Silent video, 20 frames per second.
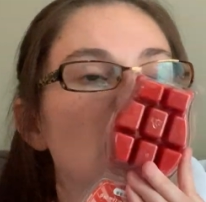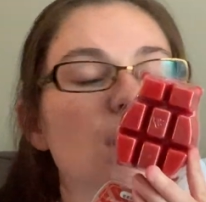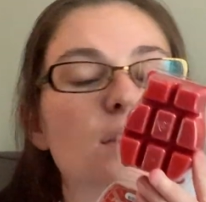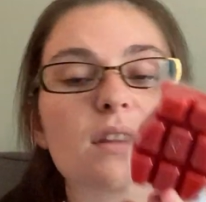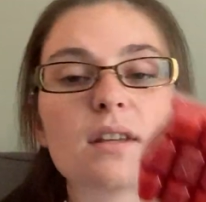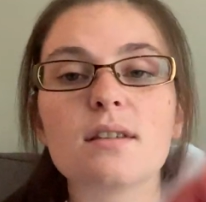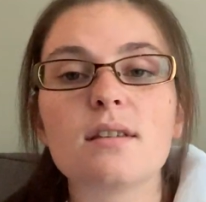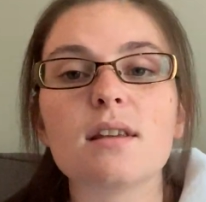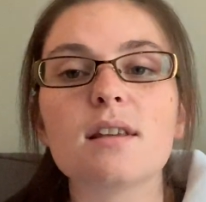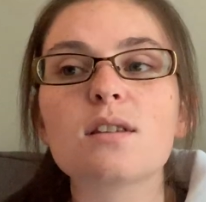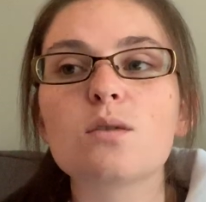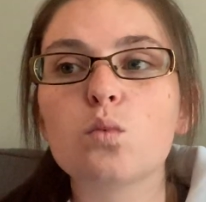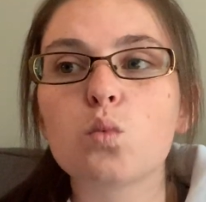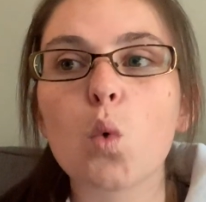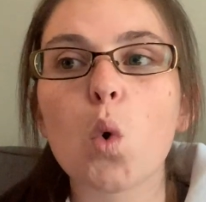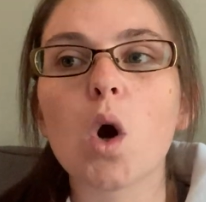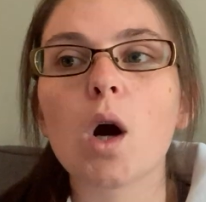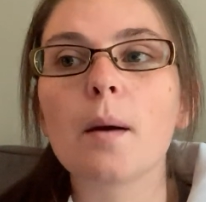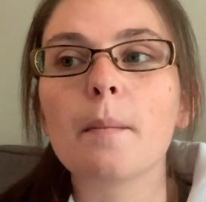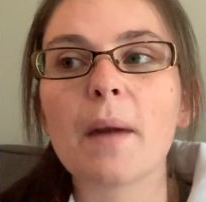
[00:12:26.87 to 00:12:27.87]
This is
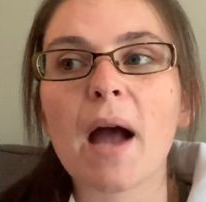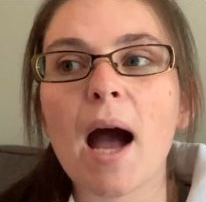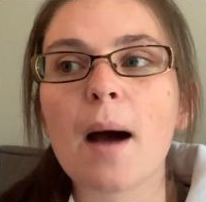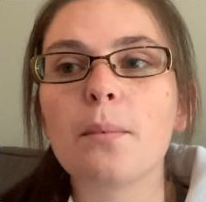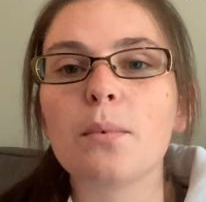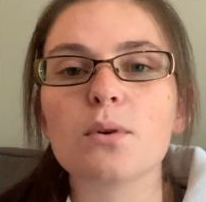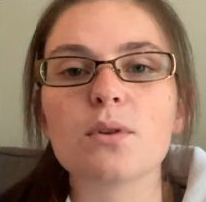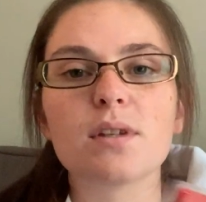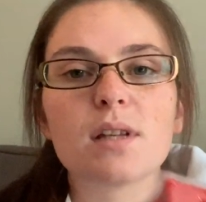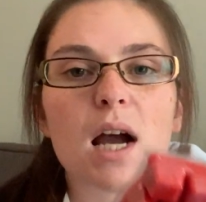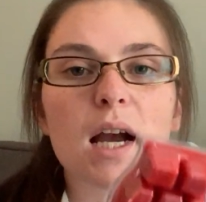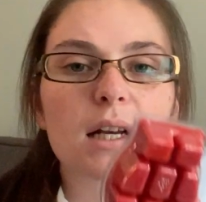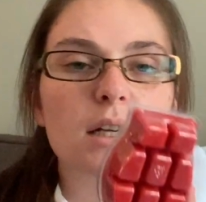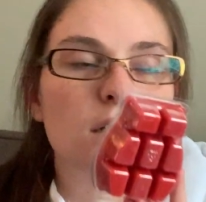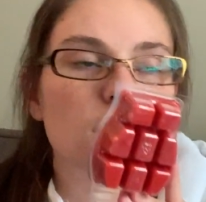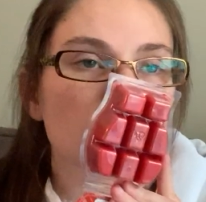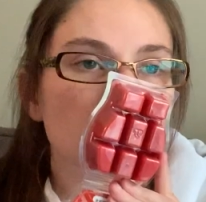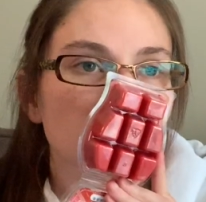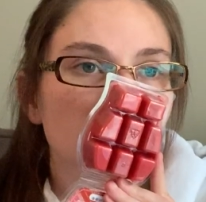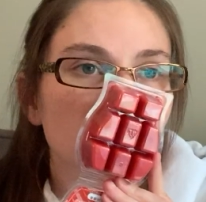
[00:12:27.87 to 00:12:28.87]
warm apple
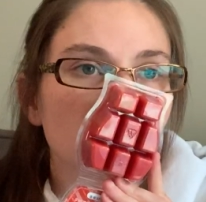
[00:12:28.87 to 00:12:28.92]
cider.